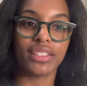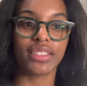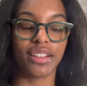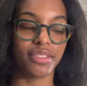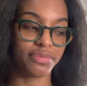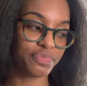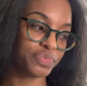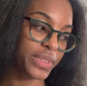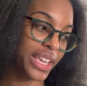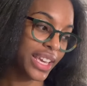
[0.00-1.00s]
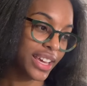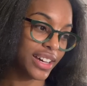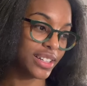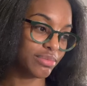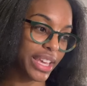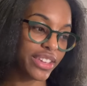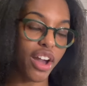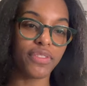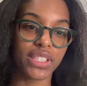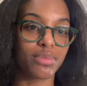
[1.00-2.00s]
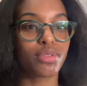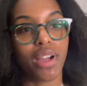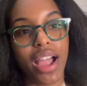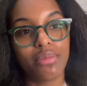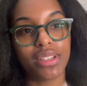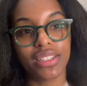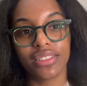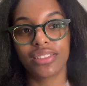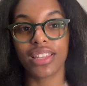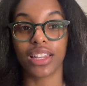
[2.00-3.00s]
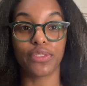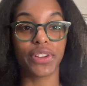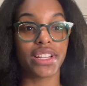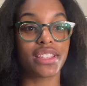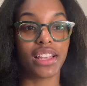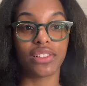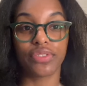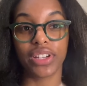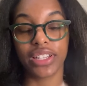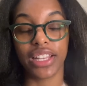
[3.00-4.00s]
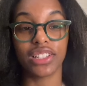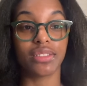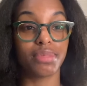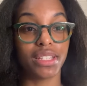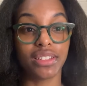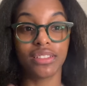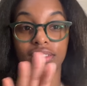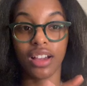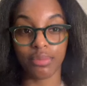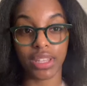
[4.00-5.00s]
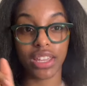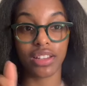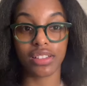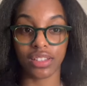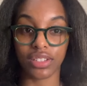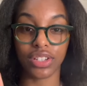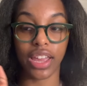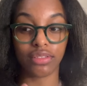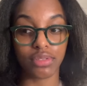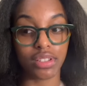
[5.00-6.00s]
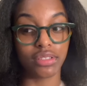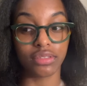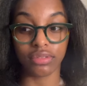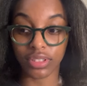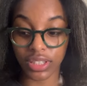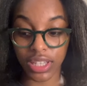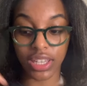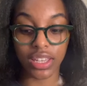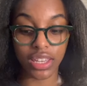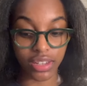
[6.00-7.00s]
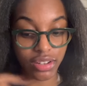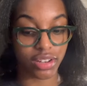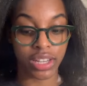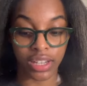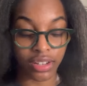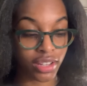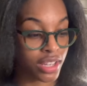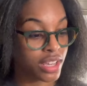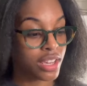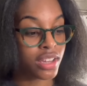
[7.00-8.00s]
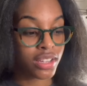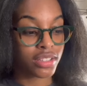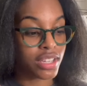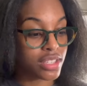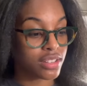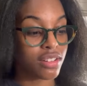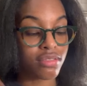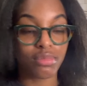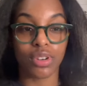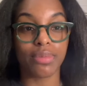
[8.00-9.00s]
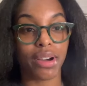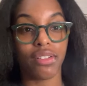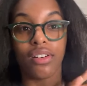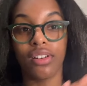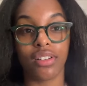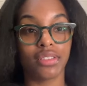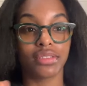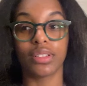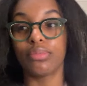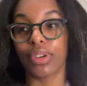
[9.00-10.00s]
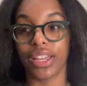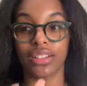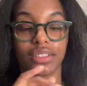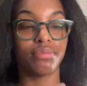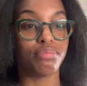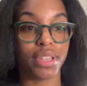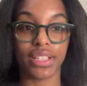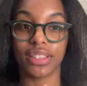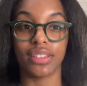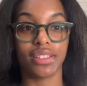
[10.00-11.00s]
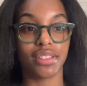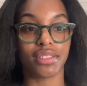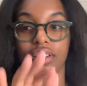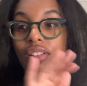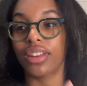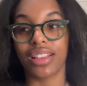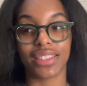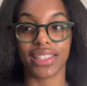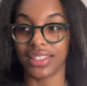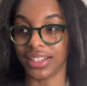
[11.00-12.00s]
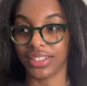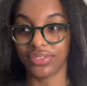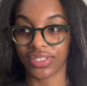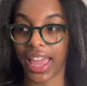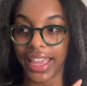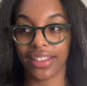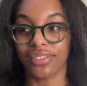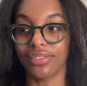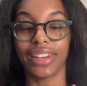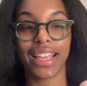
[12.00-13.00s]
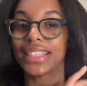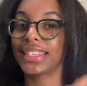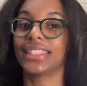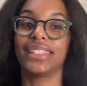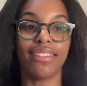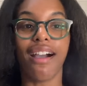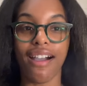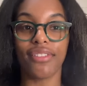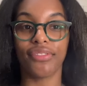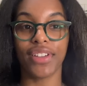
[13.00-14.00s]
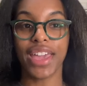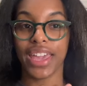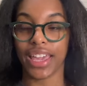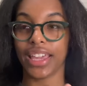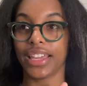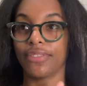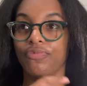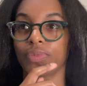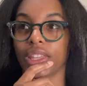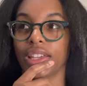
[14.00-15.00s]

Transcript: So, um, thank y'all for subscribing. Tell a friend and tell a friend. They could be coming here to this channel to see, here and get to know more about all the braider business, all that stuff, like all that stuff. And